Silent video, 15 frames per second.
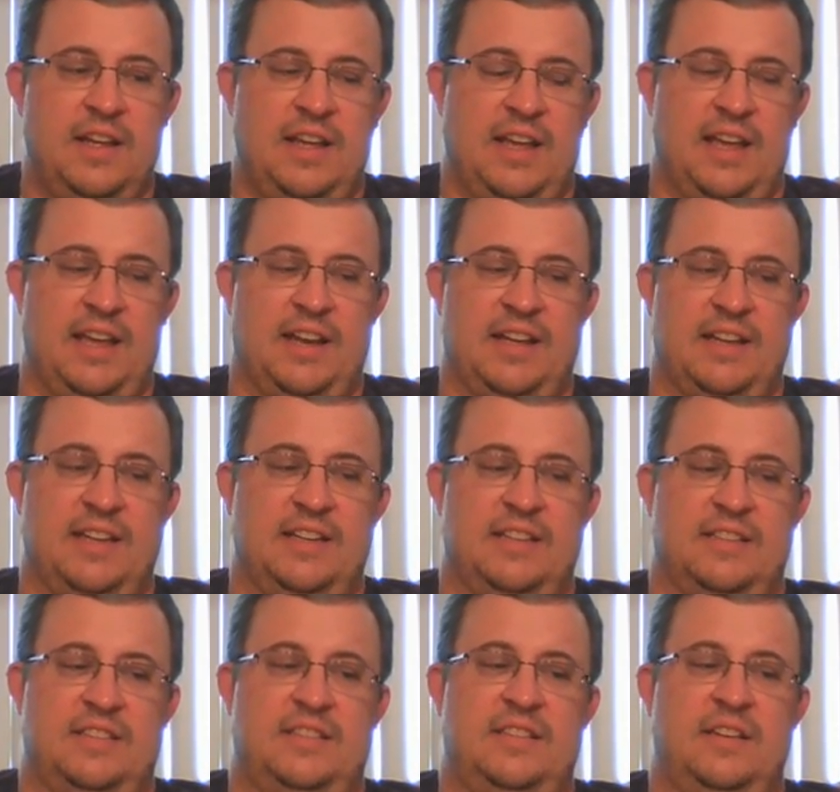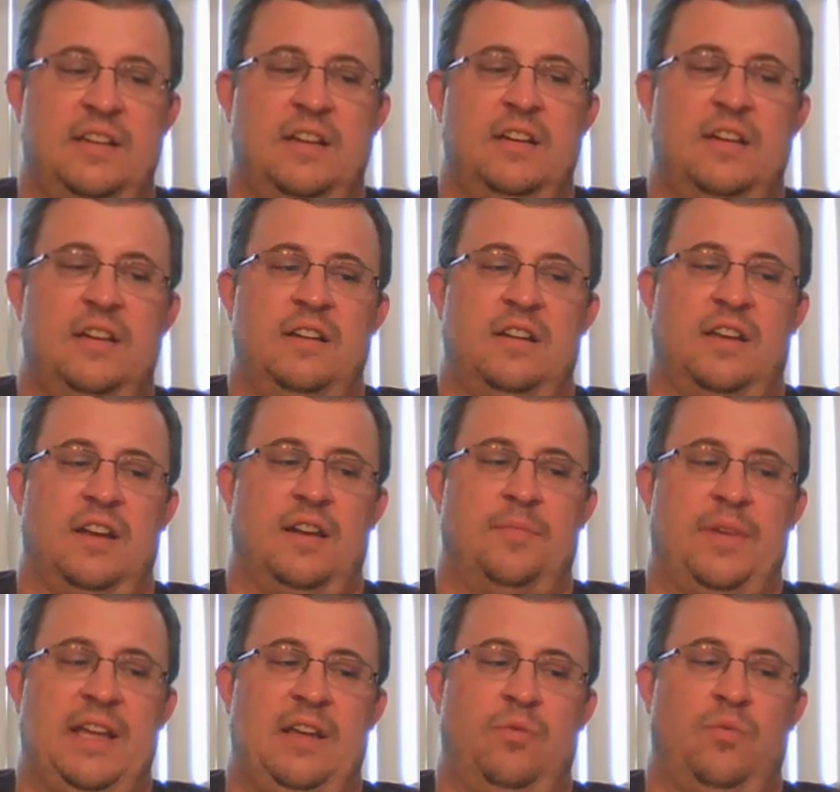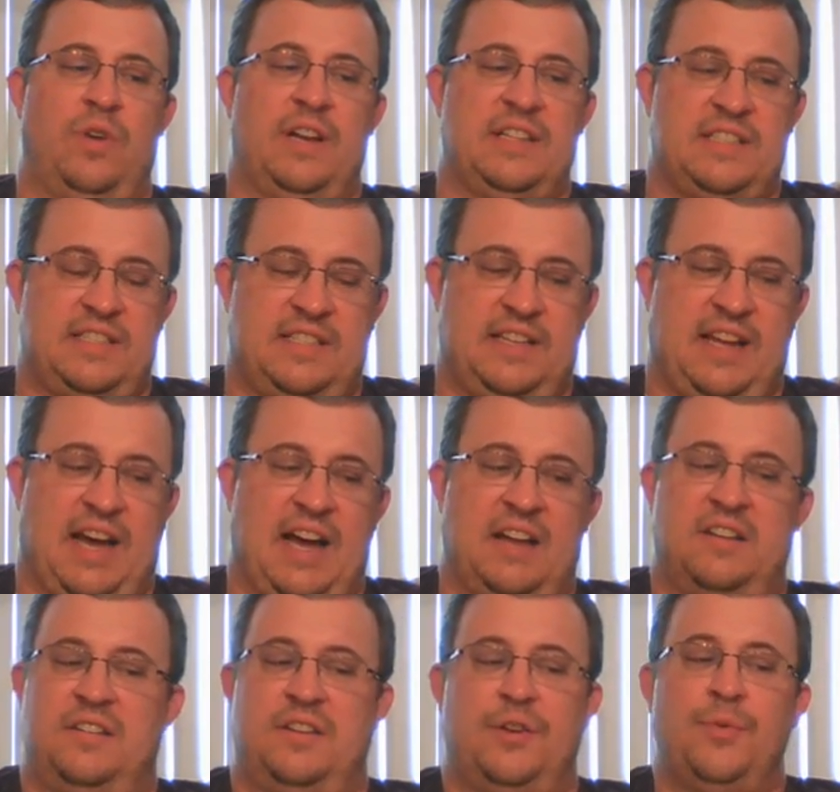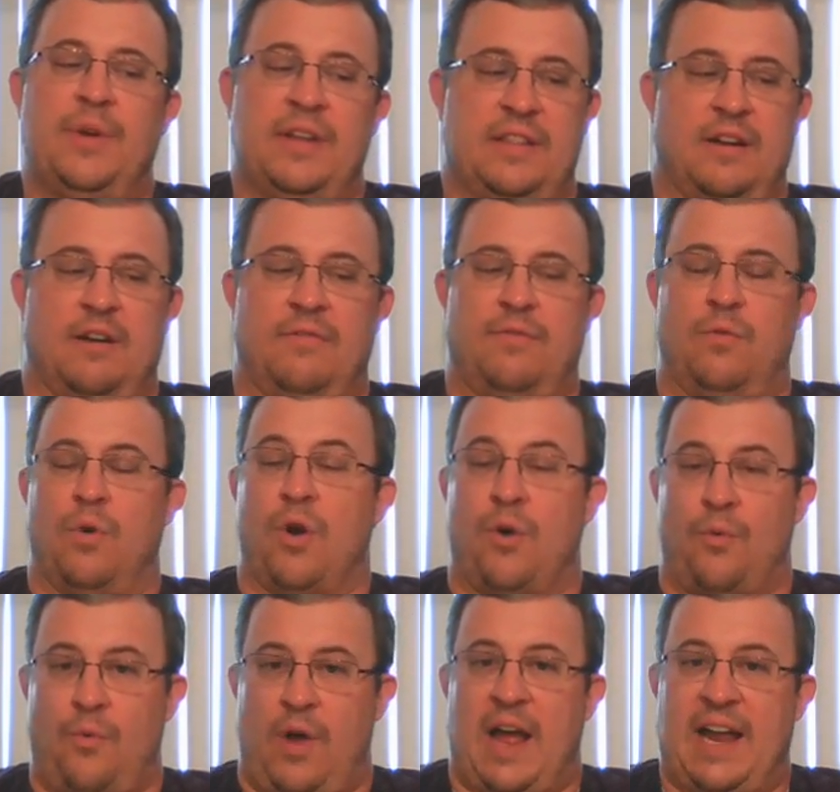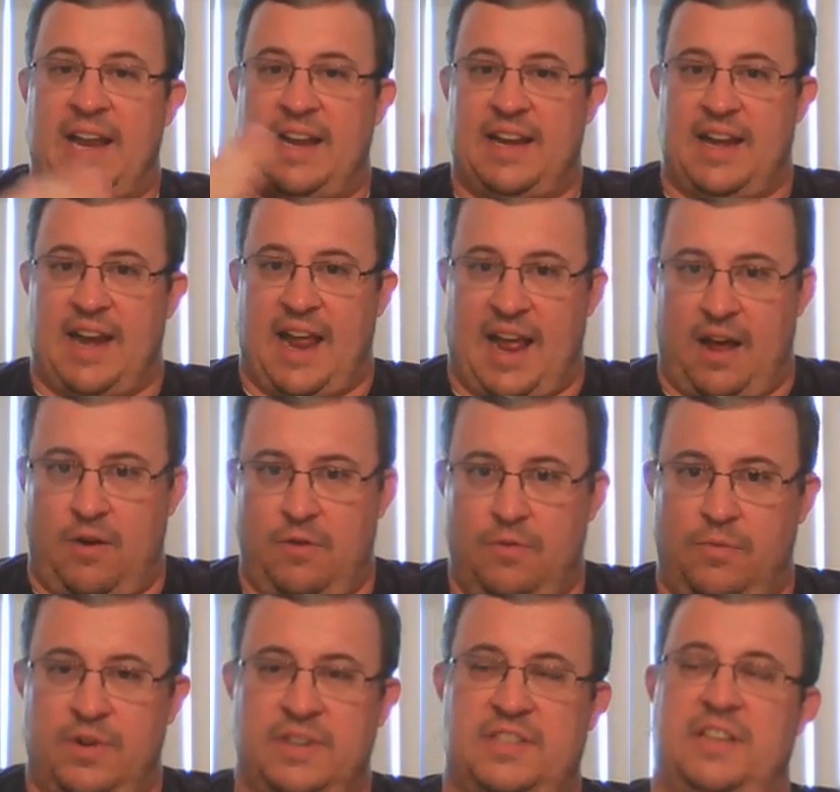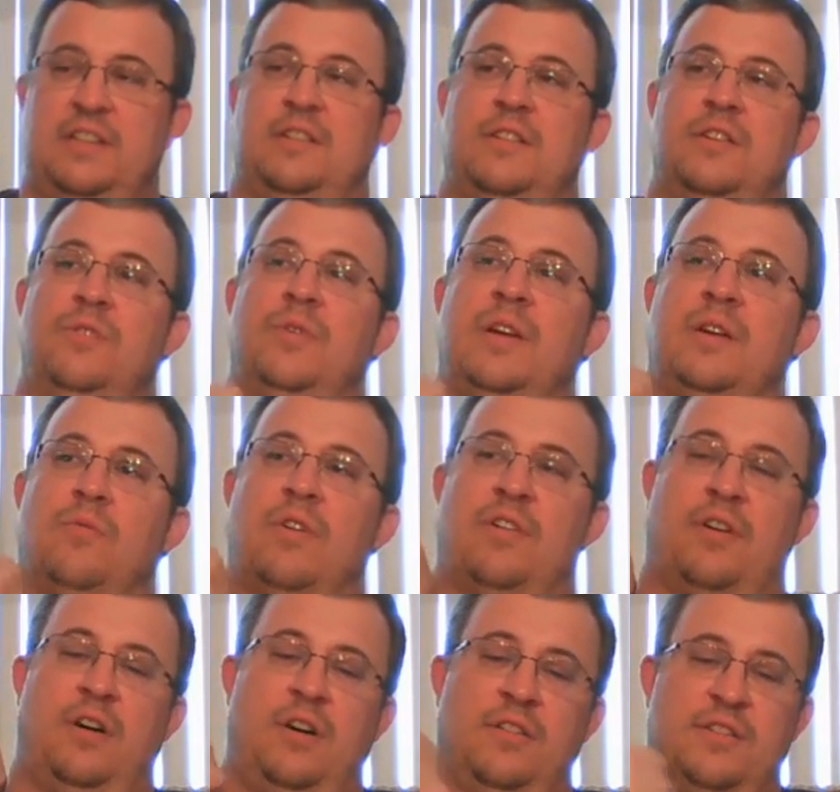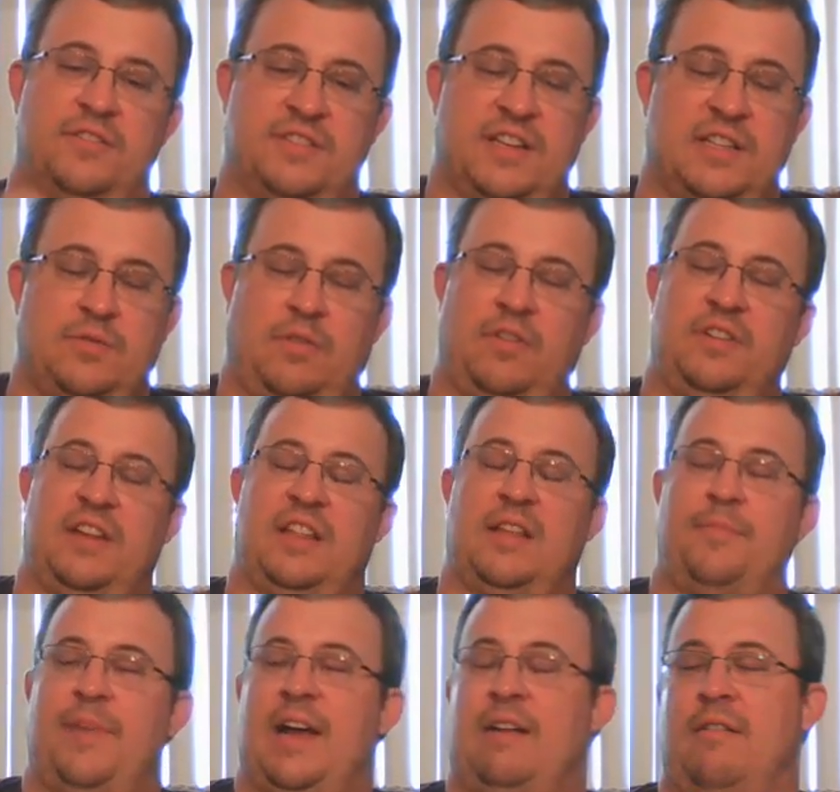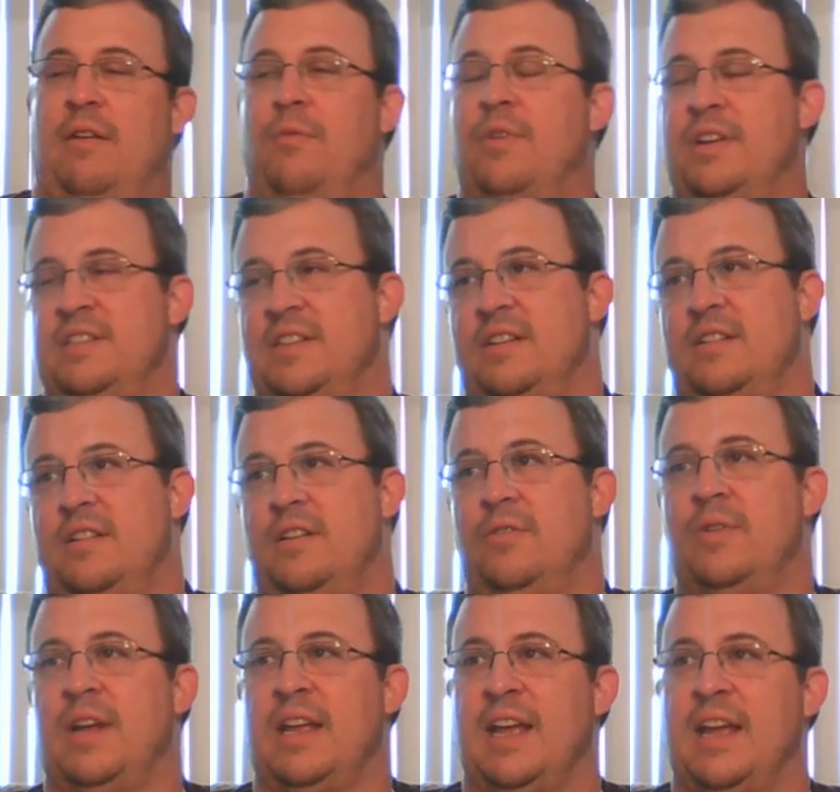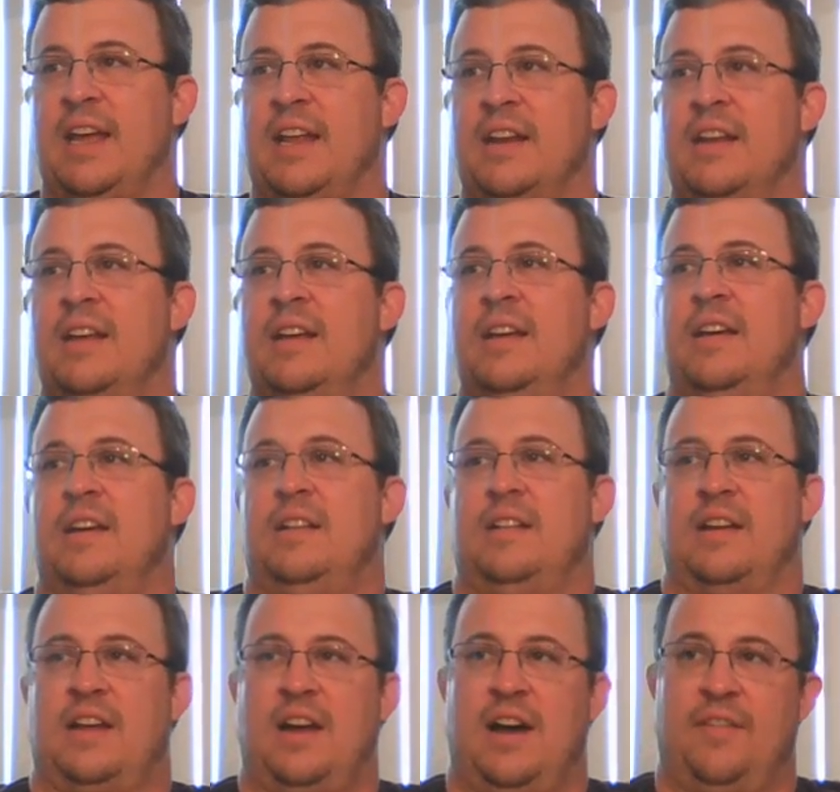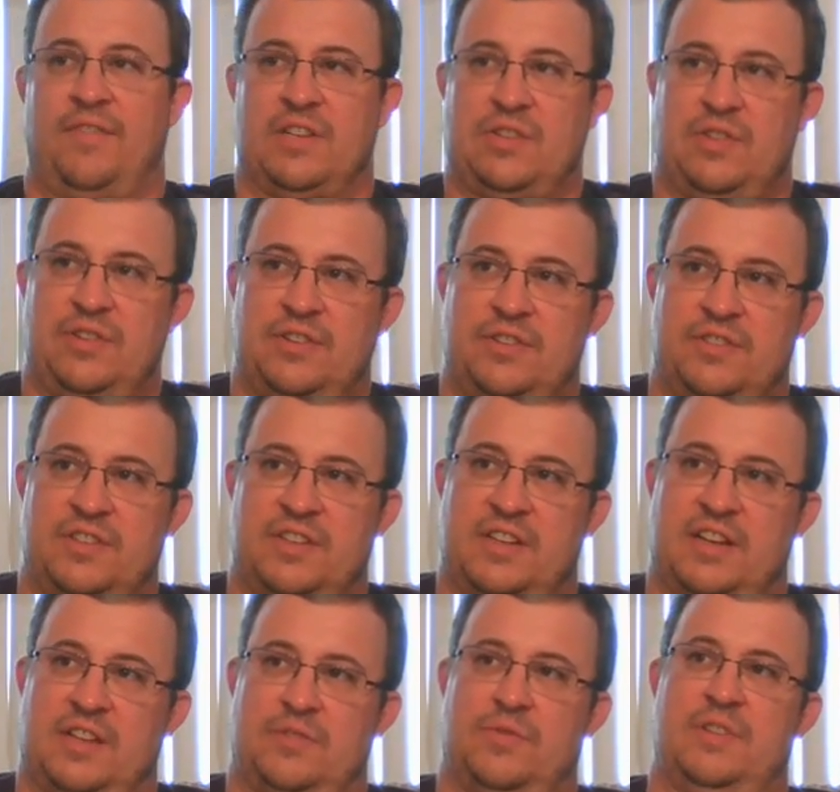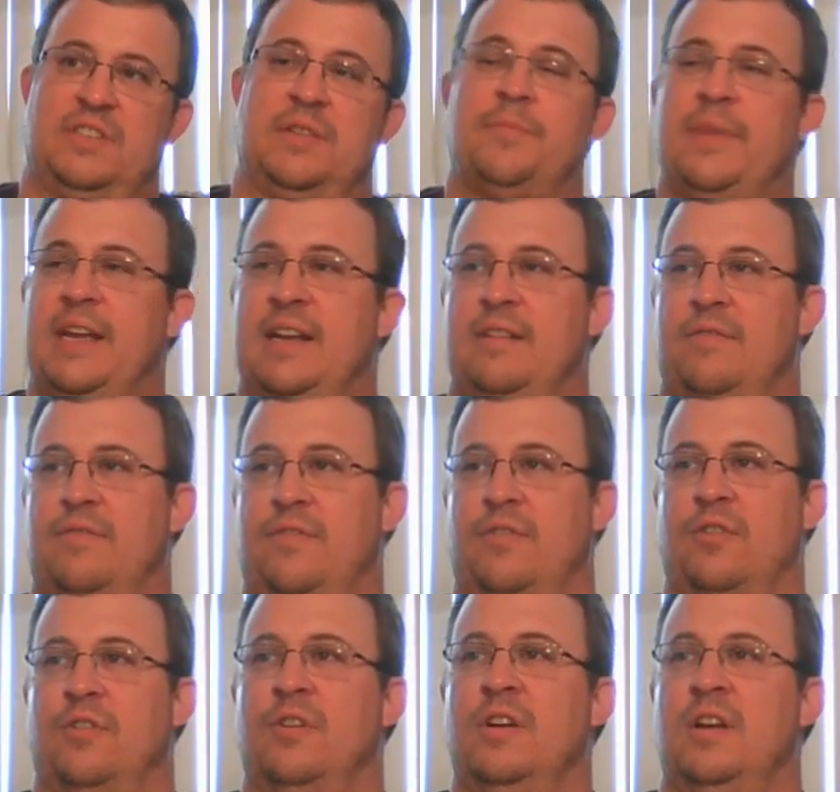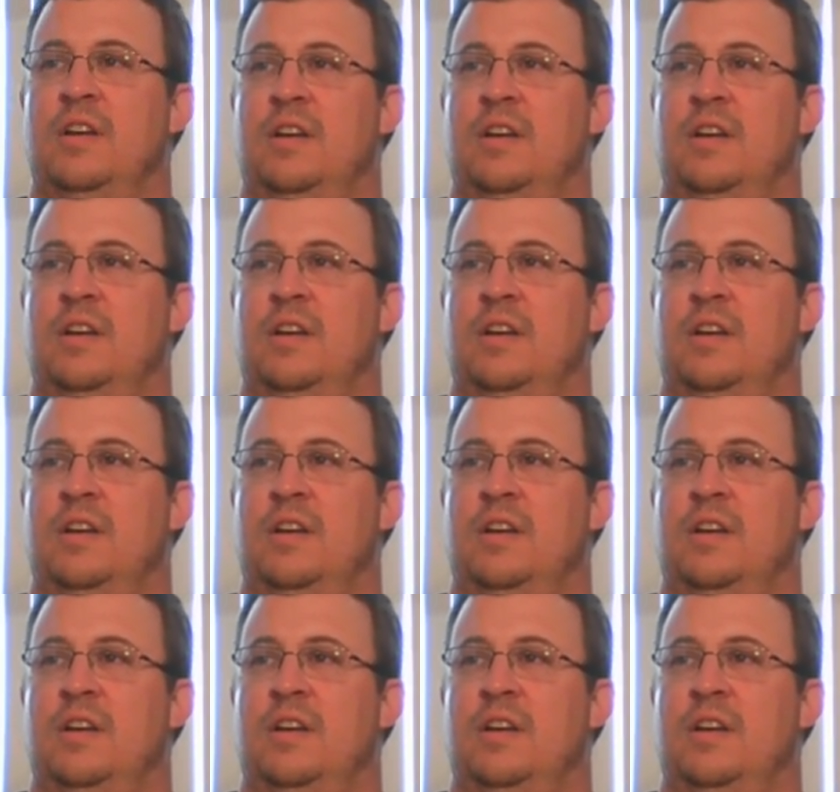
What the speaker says: It is going to be, what is God doing therefore right now? What is he doing with all those things we looked at in the background? What is it doing in the conflict between Jews and Gentiles? What does it mean for